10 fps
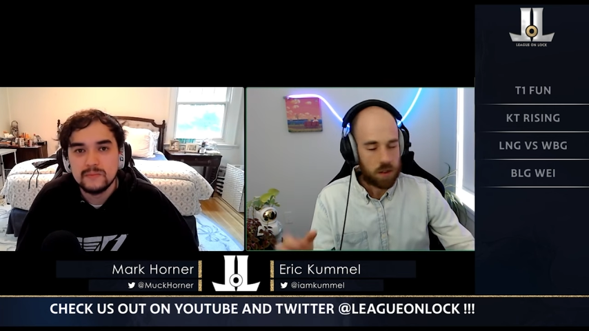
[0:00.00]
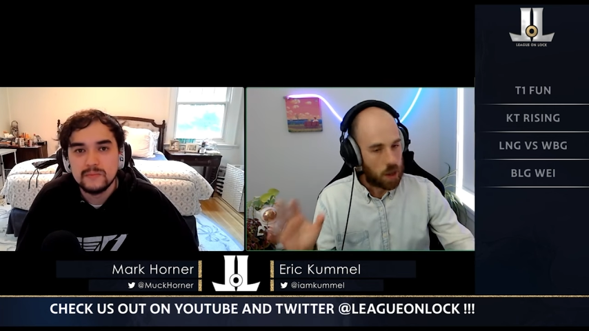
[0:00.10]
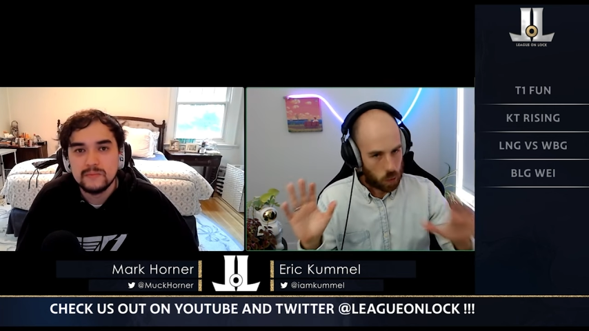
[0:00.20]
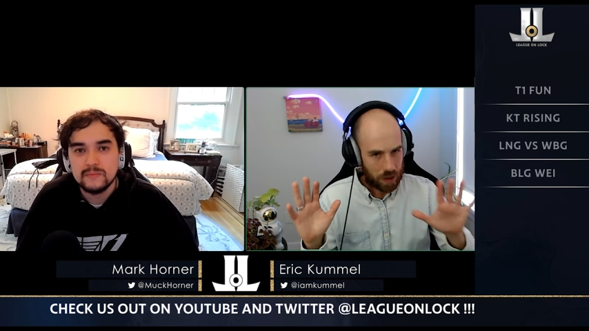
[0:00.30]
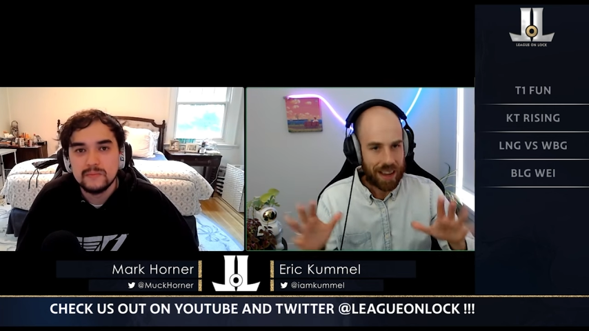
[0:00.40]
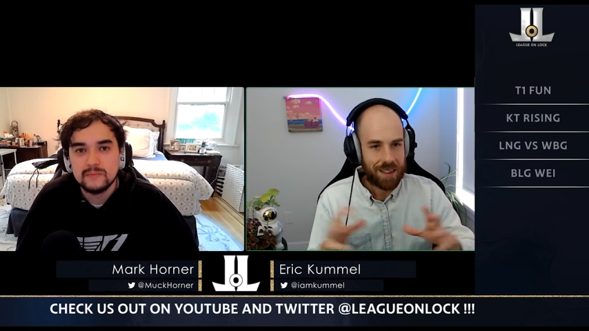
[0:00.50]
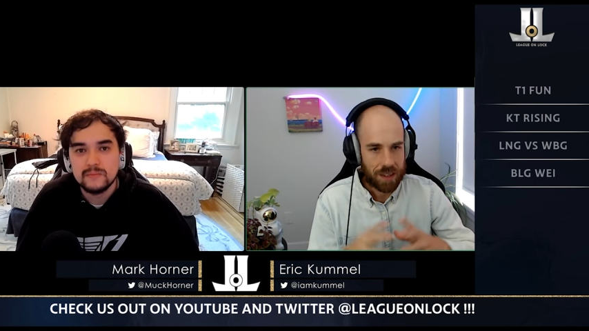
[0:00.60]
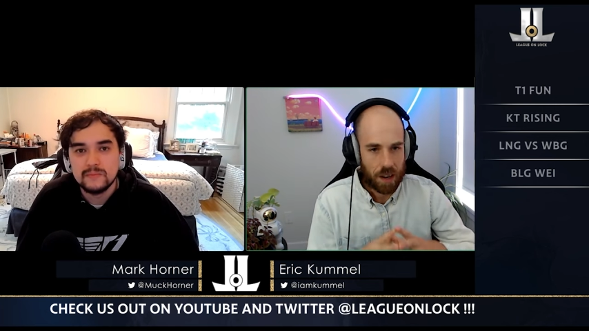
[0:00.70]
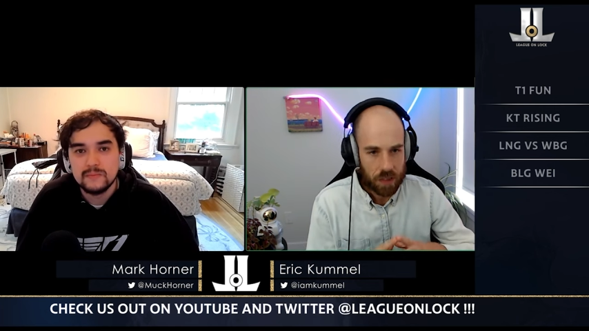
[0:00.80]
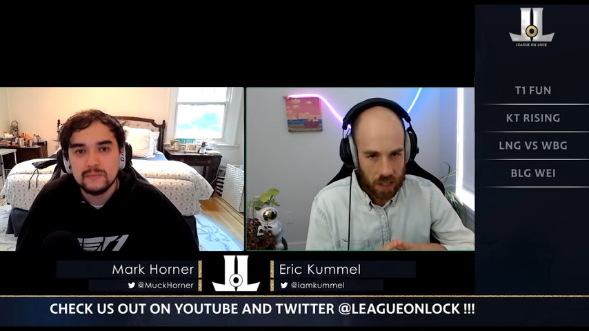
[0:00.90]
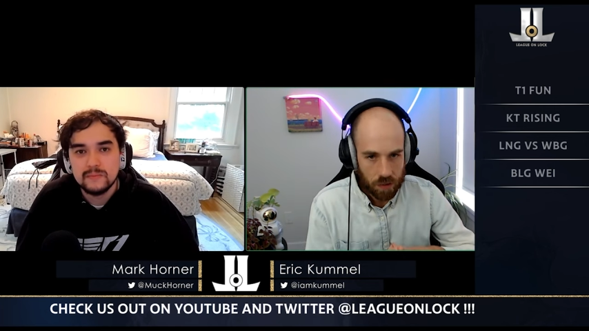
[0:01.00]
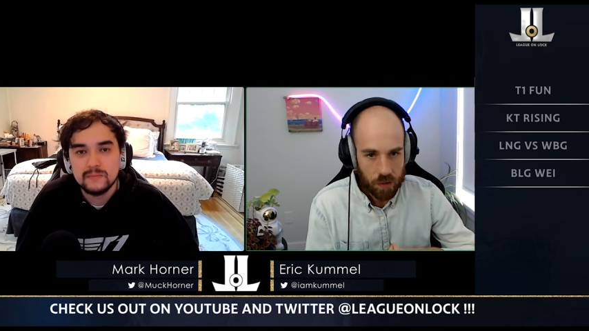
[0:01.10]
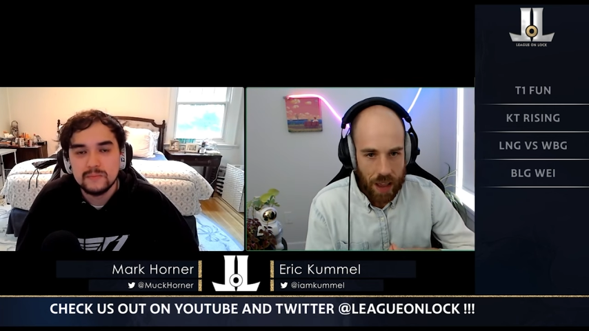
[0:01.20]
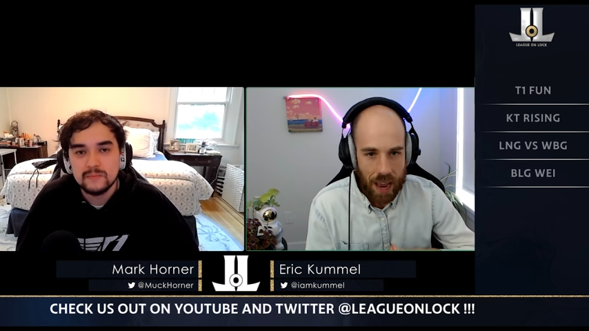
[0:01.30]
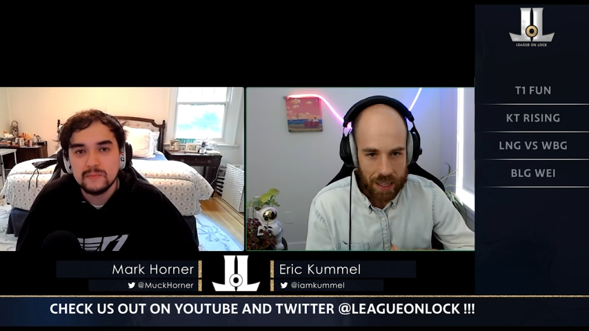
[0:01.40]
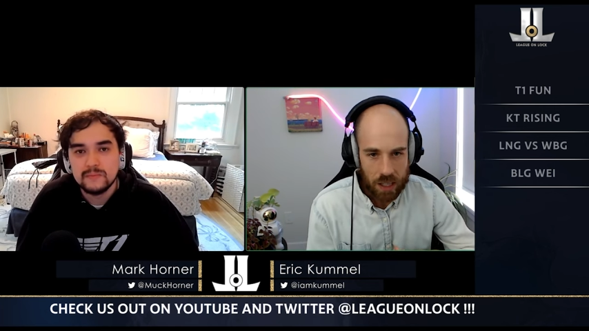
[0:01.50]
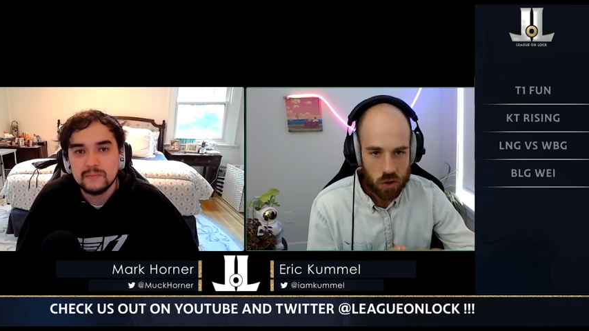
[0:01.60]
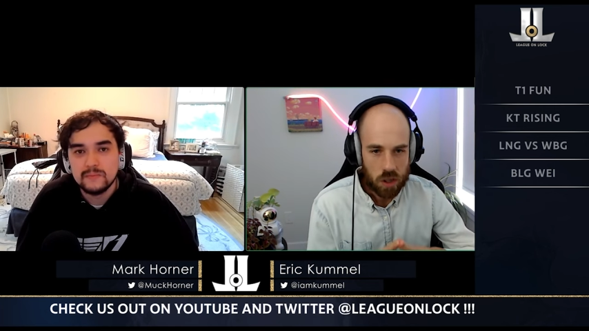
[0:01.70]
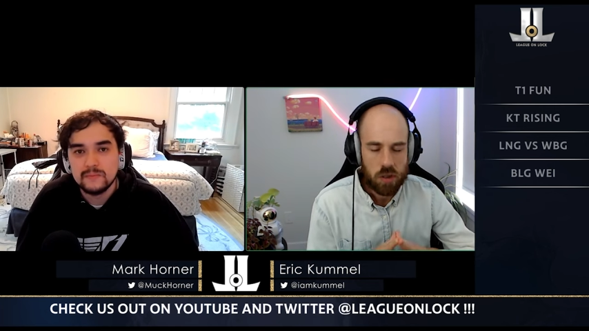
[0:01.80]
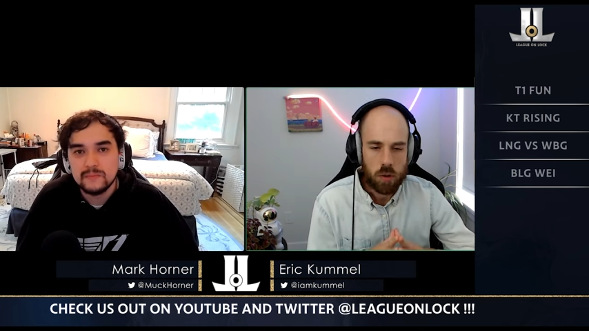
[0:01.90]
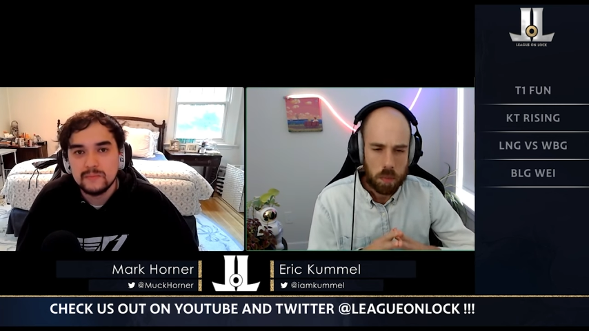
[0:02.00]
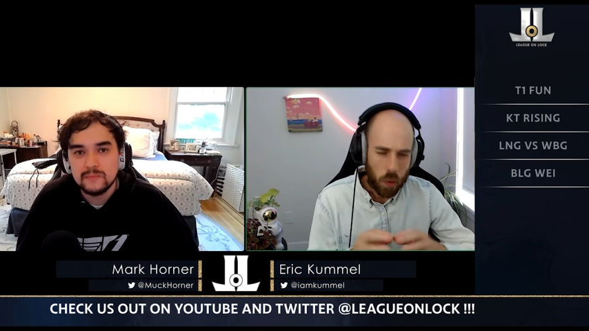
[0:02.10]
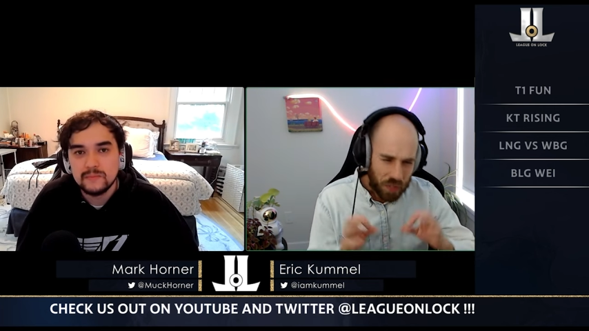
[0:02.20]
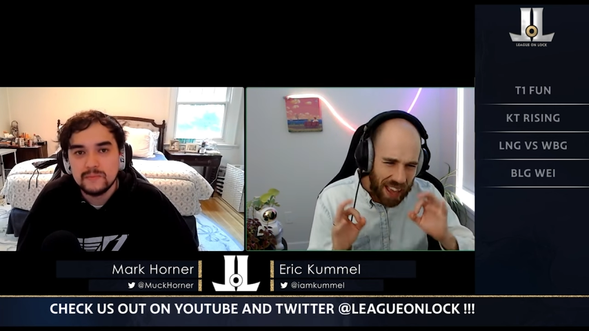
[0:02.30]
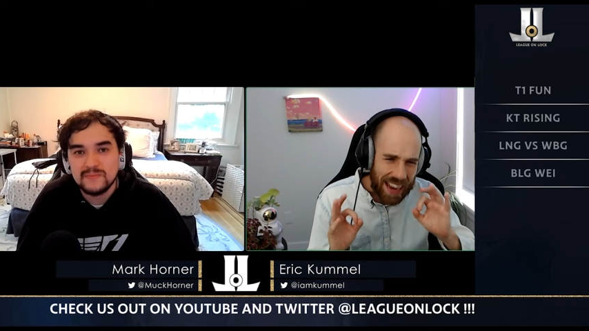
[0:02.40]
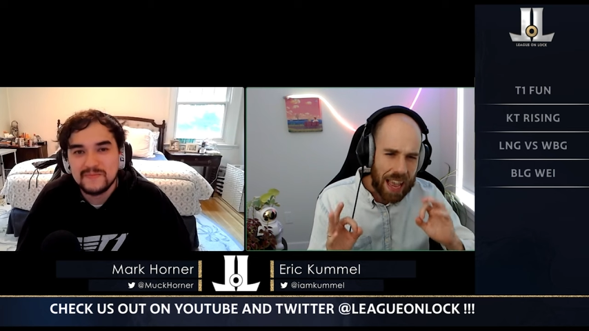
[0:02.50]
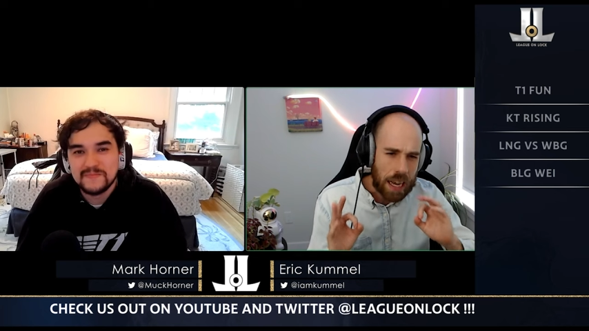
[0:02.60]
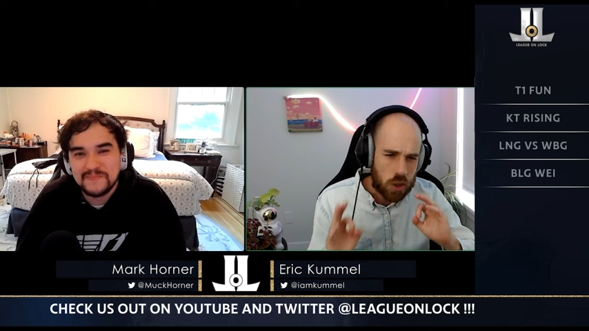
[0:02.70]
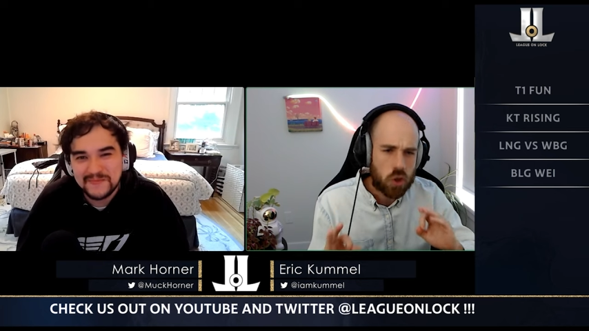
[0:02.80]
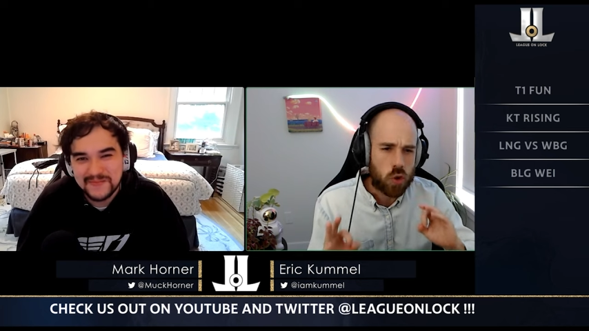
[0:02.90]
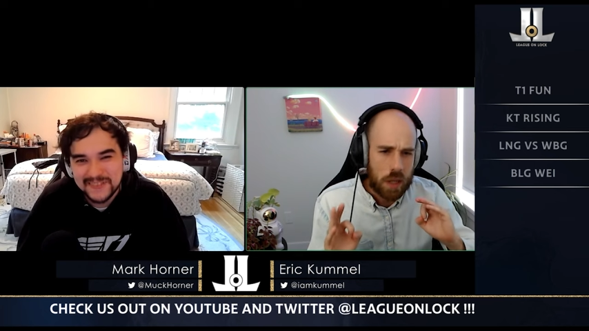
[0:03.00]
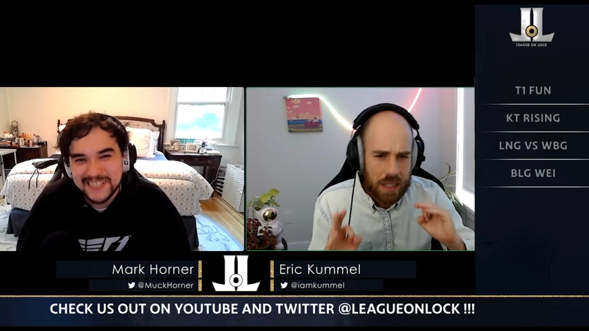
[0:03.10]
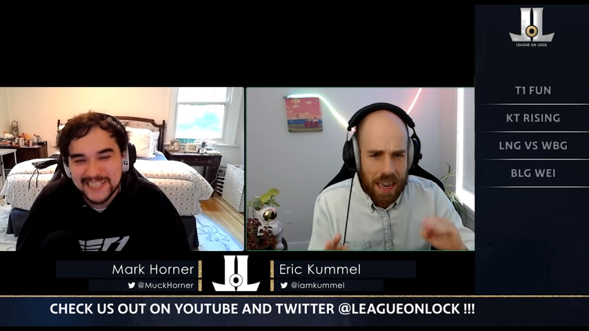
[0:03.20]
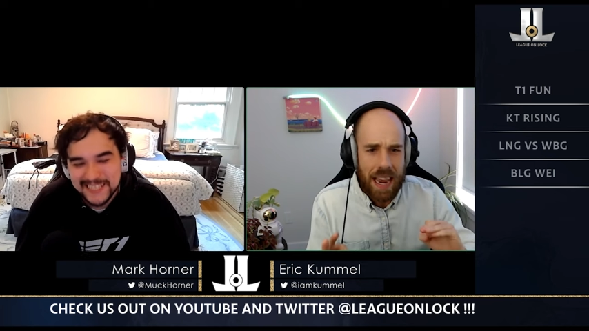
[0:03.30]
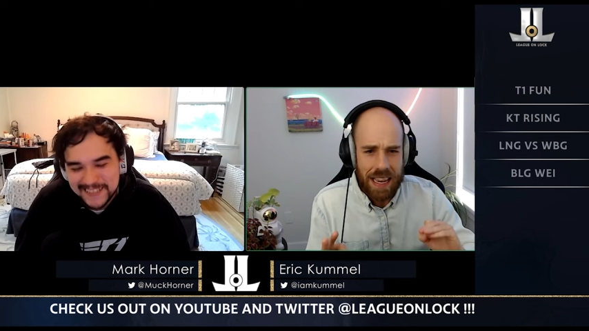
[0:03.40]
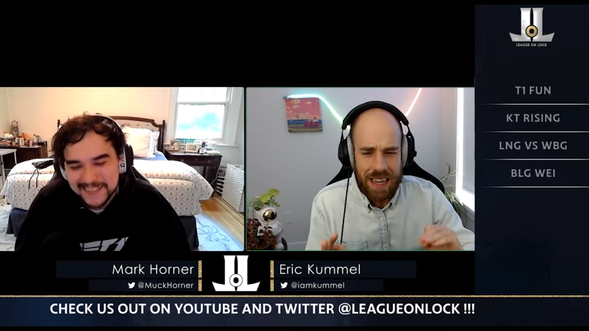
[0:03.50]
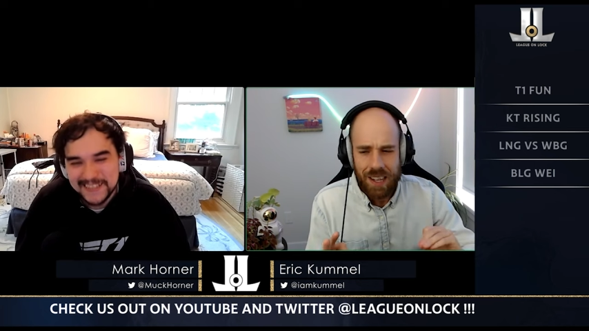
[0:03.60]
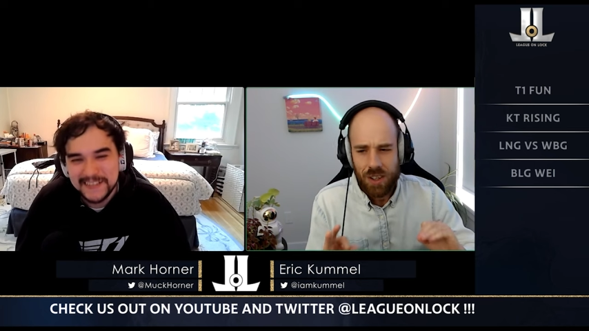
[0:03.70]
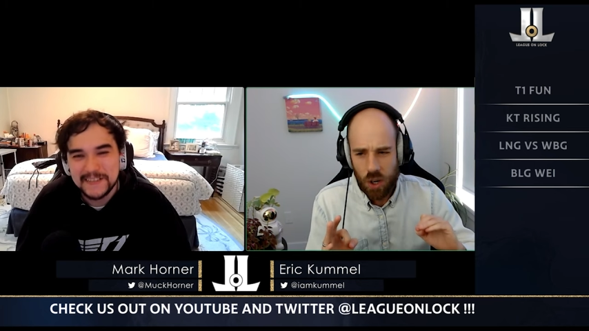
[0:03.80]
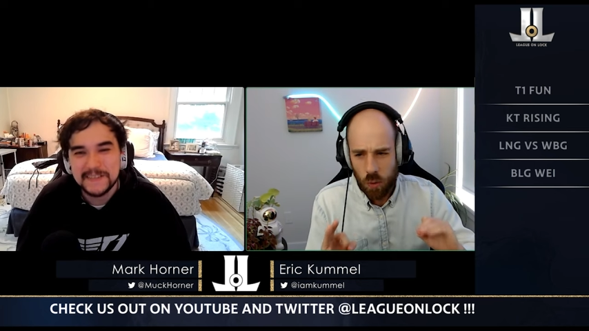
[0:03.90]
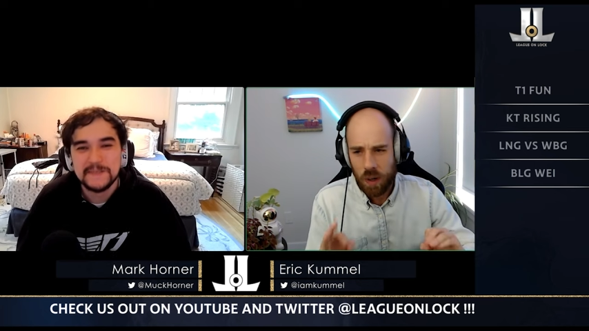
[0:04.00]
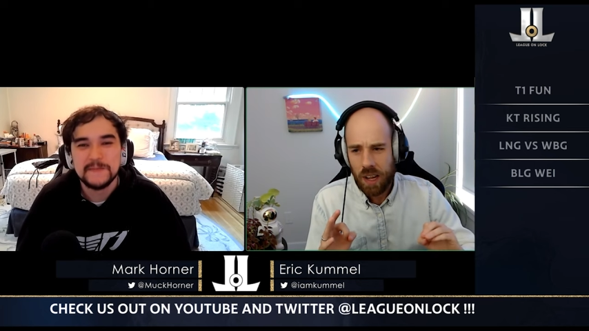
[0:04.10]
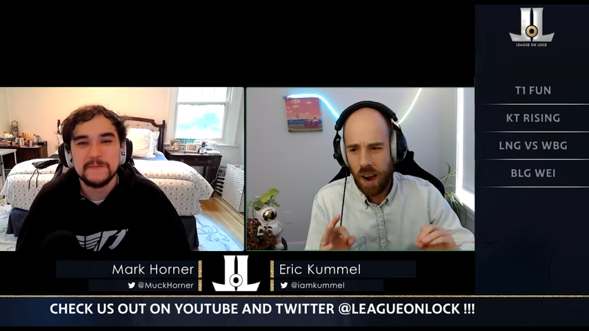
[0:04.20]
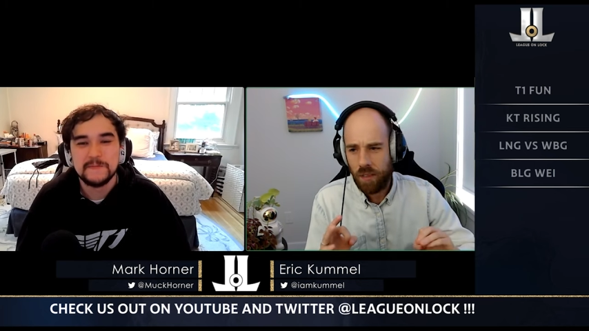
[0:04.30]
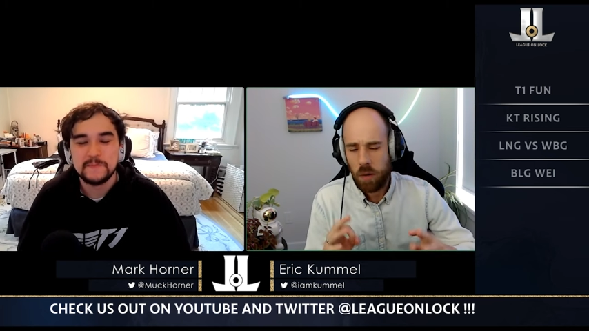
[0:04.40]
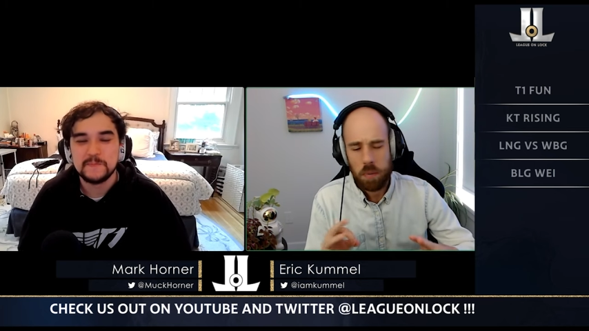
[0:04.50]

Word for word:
Speaker 1: they were nice enough to give Fnatic and G two both that extra day to recover.